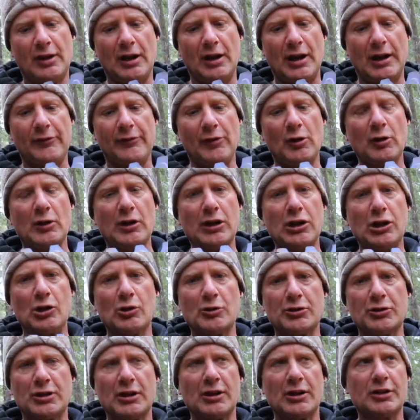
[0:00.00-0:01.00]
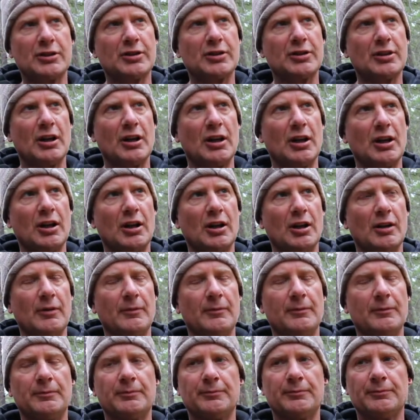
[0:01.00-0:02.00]
I've only used this
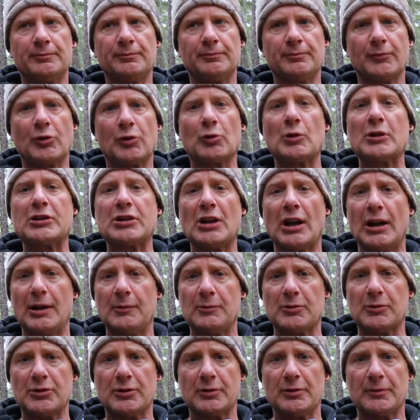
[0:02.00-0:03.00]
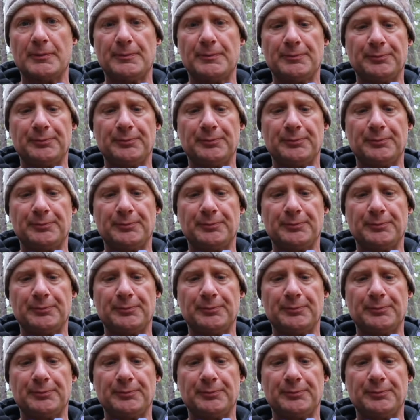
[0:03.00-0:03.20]
um, three times.